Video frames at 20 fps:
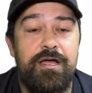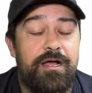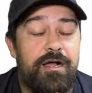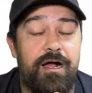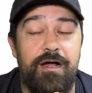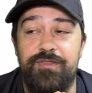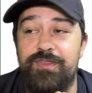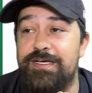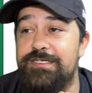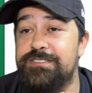
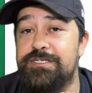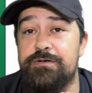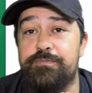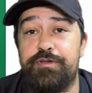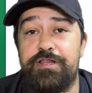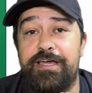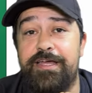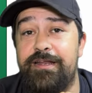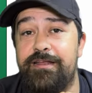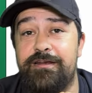Unless you're
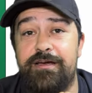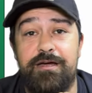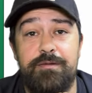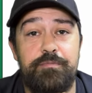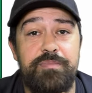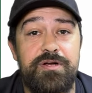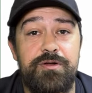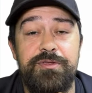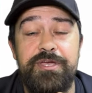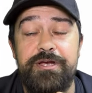planning on
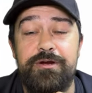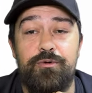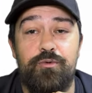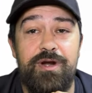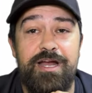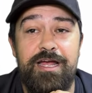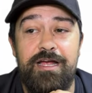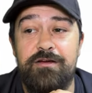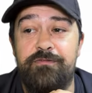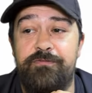building a
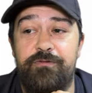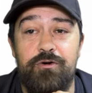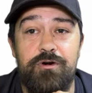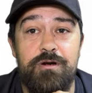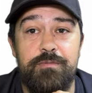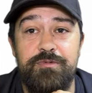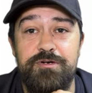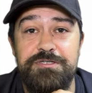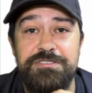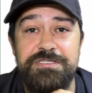rack for
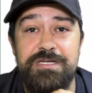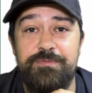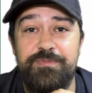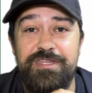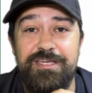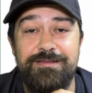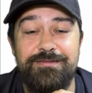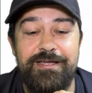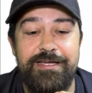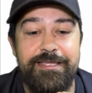them or
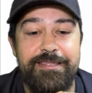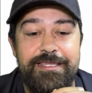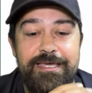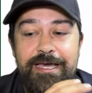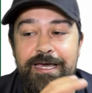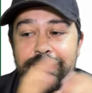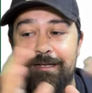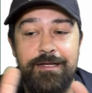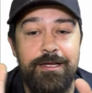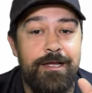something like
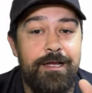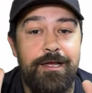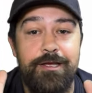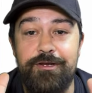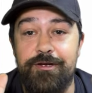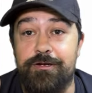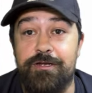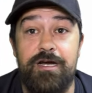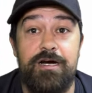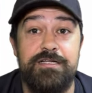that,
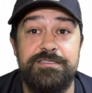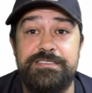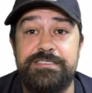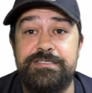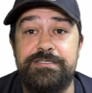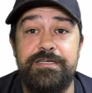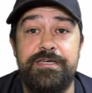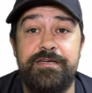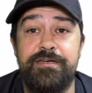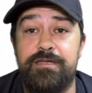you're
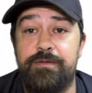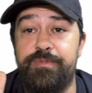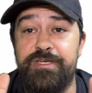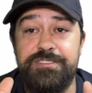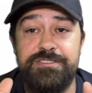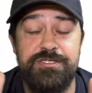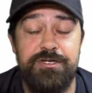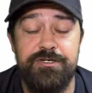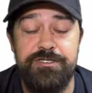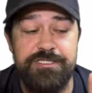constantly going to be
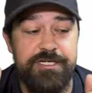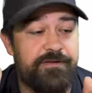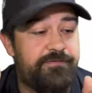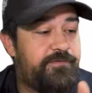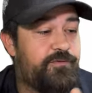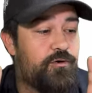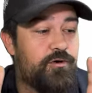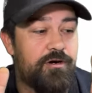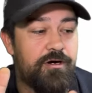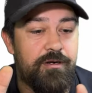searching
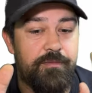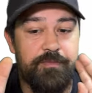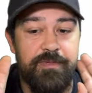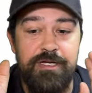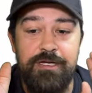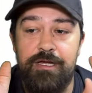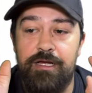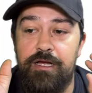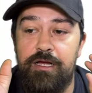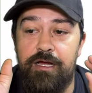for them.
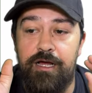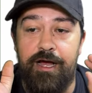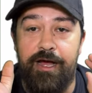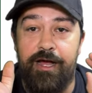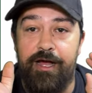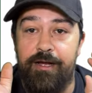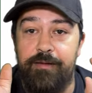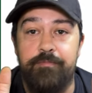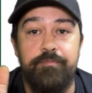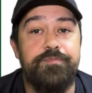
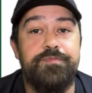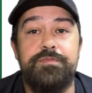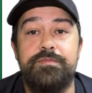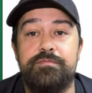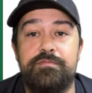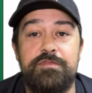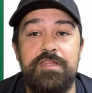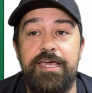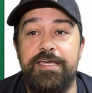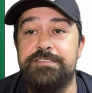Um,
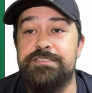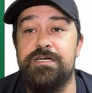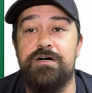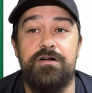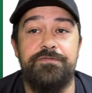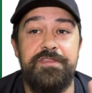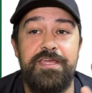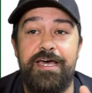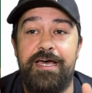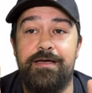they
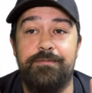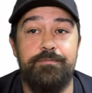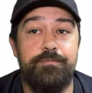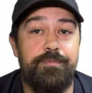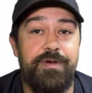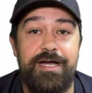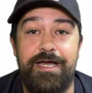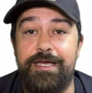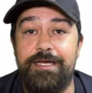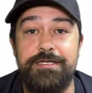solve that
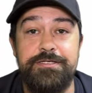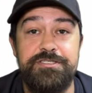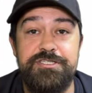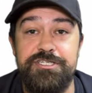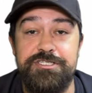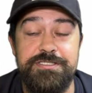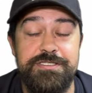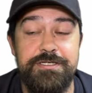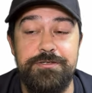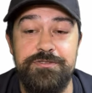by
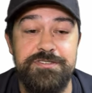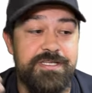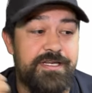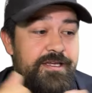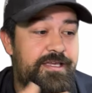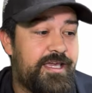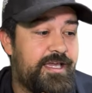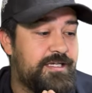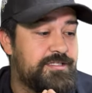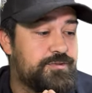just using a
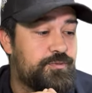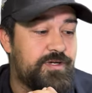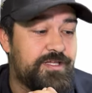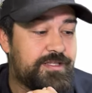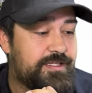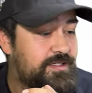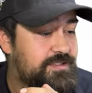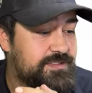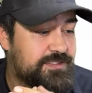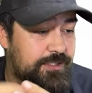case with
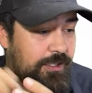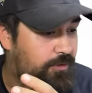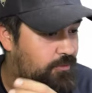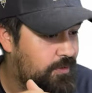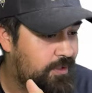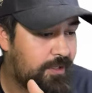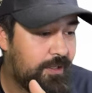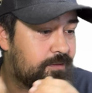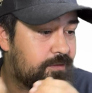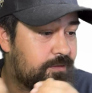it. So
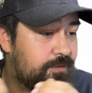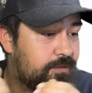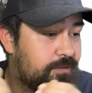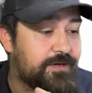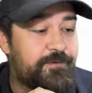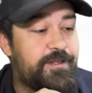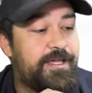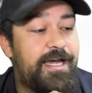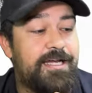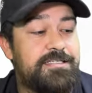link
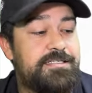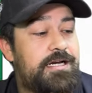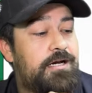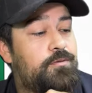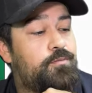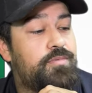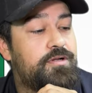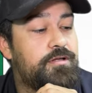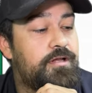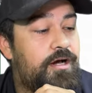for that
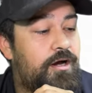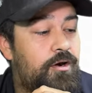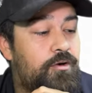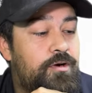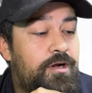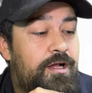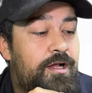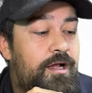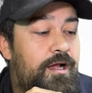down below.